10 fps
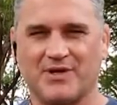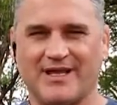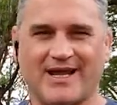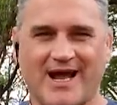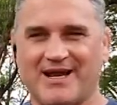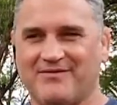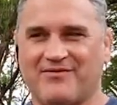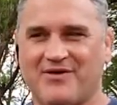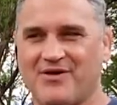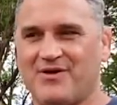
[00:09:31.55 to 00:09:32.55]
kind of
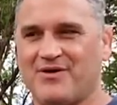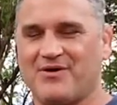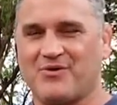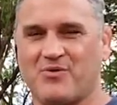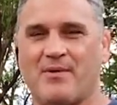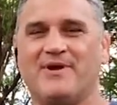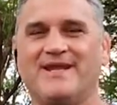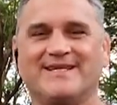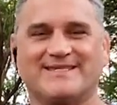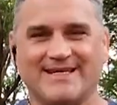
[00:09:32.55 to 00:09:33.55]

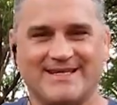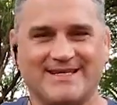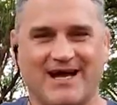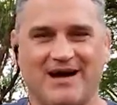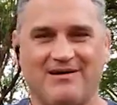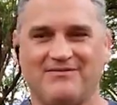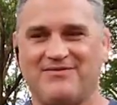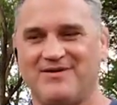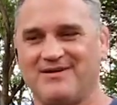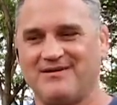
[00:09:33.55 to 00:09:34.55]
reminiscent of
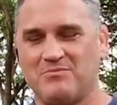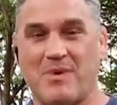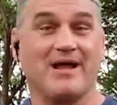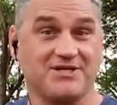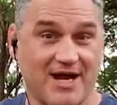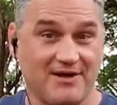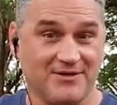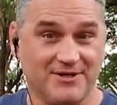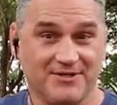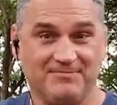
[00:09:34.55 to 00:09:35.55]
my childhood.